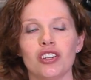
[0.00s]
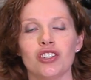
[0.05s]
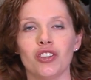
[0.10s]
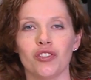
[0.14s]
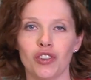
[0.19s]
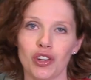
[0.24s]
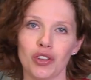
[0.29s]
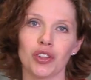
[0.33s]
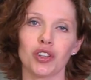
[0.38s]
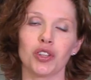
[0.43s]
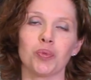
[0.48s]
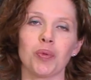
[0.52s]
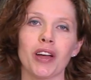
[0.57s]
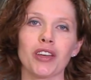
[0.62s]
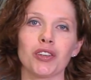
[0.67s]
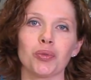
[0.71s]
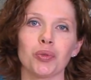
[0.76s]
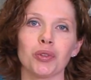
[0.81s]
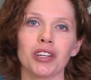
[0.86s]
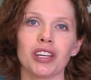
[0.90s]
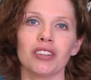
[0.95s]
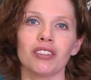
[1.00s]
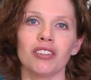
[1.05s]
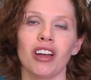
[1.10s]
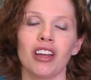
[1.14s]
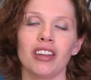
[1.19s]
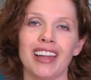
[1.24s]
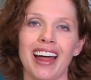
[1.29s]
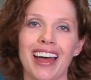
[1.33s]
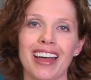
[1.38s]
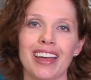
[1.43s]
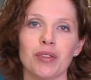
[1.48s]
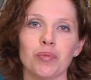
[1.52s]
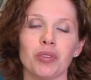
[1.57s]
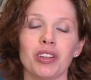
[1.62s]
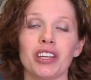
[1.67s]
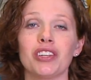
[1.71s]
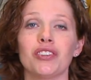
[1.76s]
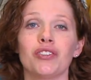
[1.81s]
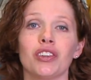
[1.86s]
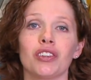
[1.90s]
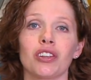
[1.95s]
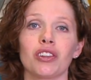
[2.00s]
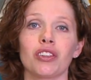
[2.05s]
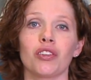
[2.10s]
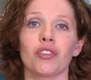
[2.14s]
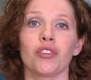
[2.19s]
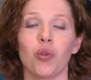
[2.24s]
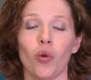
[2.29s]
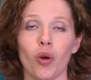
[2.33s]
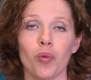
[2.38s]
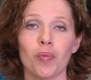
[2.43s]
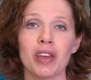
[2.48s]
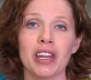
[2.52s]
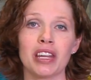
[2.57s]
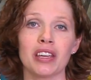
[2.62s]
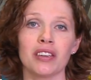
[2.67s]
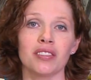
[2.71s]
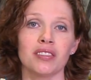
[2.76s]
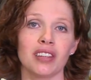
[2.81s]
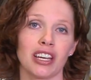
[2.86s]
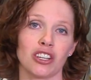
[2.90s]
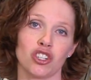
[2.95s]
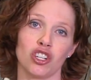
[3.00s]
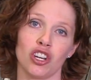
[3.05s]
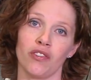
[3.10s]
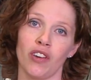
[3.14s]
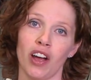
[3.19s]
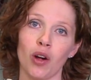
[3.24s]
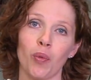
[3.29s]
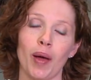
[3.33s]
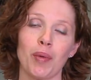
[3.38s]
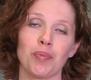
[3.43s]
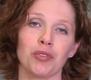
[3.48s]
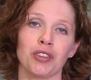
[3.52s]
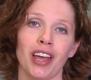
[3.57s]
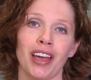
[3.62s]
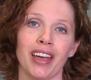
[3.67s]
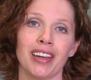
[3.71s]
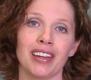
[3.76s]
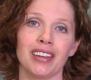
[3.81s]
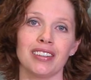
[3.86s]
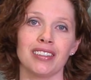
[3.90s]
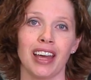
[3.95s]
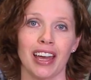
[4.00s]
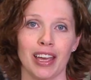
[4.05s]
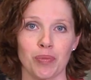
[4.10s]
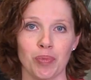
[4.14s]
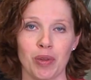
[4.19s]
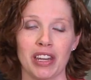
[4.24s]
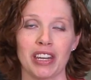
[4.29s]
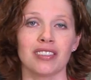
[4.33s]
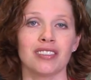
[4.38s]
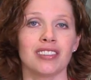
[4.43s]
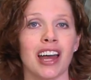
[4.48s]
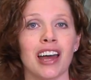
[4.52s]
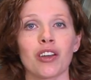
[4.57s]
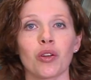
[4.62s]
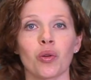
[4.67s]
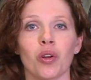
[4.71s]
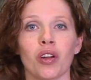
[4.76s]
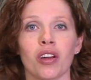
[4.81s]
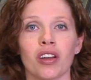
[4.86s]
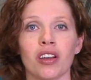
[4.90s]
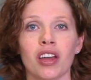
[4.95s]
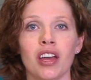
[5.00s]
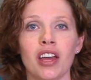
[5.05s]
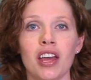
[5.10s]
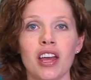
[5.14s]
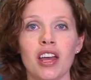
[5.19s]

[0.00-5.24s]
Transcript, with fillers: To view this press release online, please visit the For Media section of our website, diabetes.org.